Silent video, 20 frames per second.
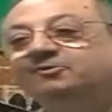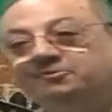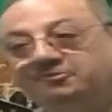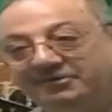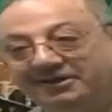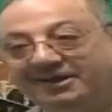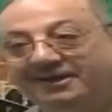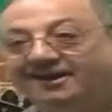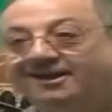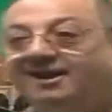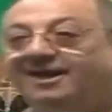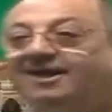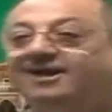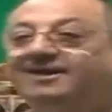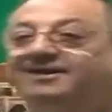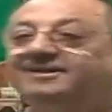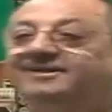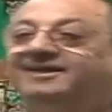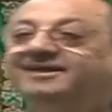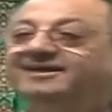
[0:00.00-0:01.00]

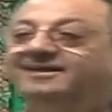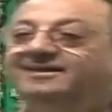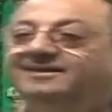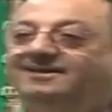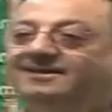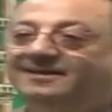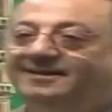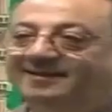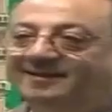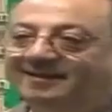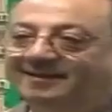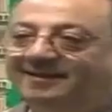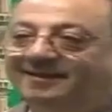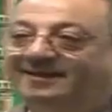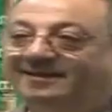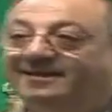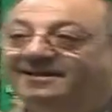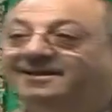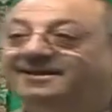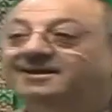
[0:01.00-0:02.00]
Fialani,
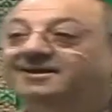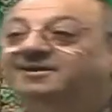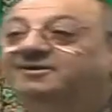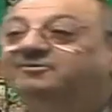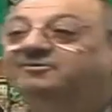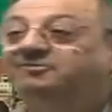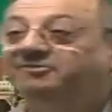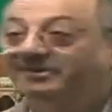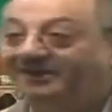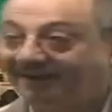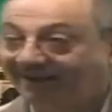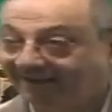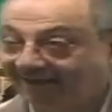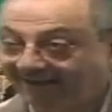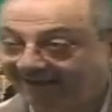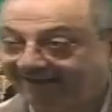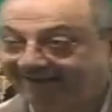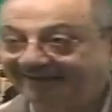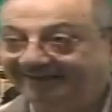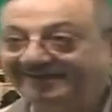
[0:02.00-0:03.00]

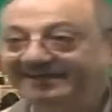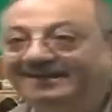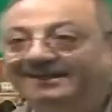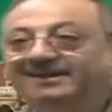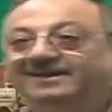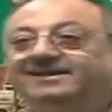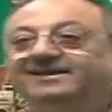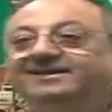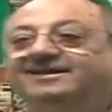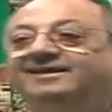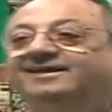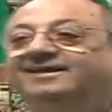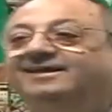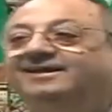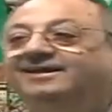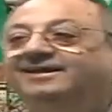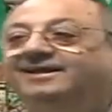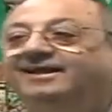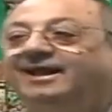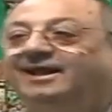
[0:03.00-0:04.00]
Fi'alaini.
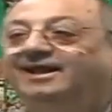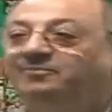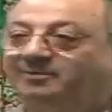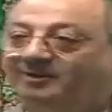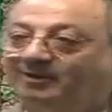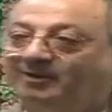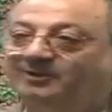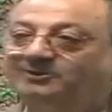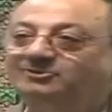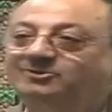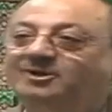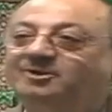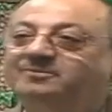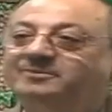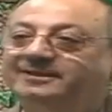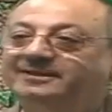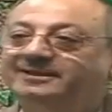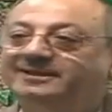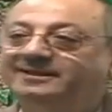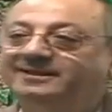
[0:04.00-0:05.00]
And because you are
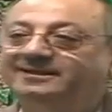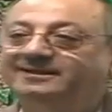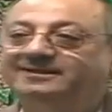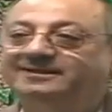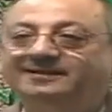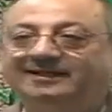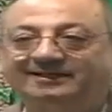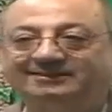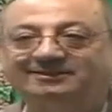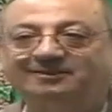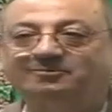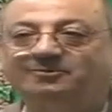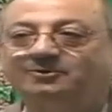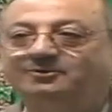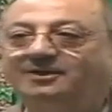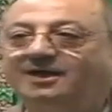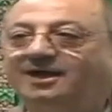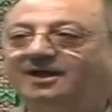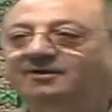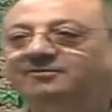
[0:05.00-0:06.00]
making it as a
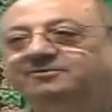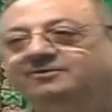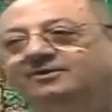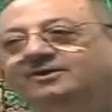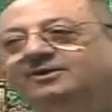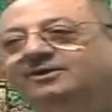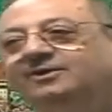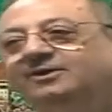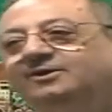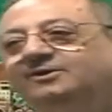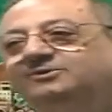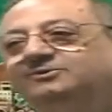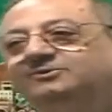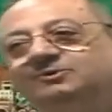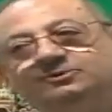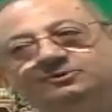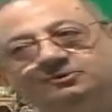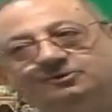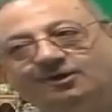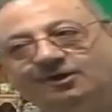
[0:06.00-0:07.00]
mudaf,
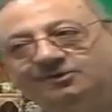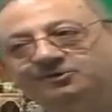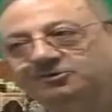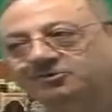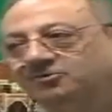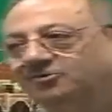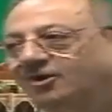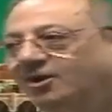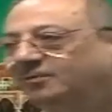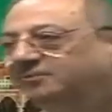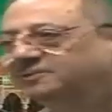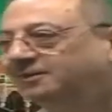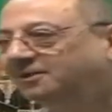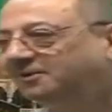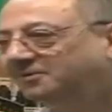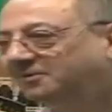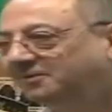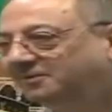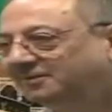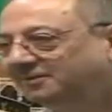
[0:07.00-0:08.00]
so you got to drop
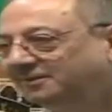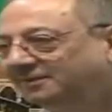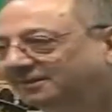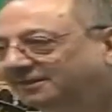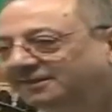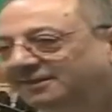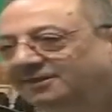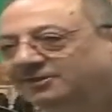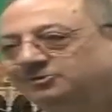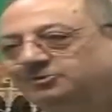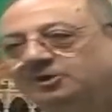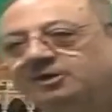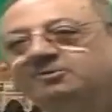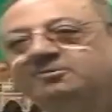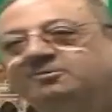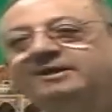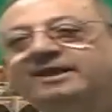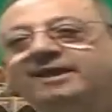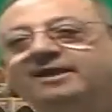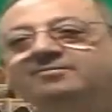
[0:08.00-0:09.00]
the noon. So
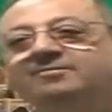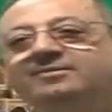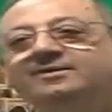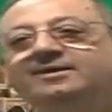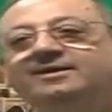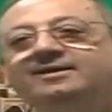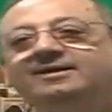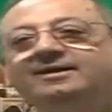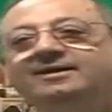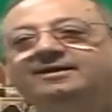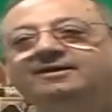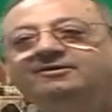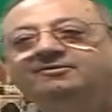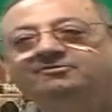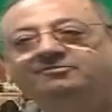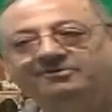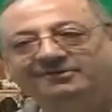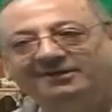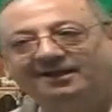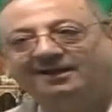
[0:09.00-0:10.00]
it became
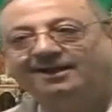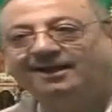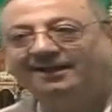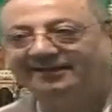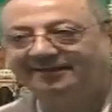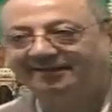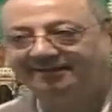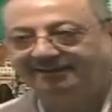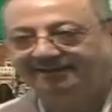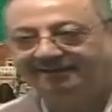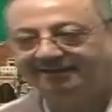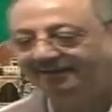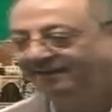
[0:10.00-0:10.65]
Fialai.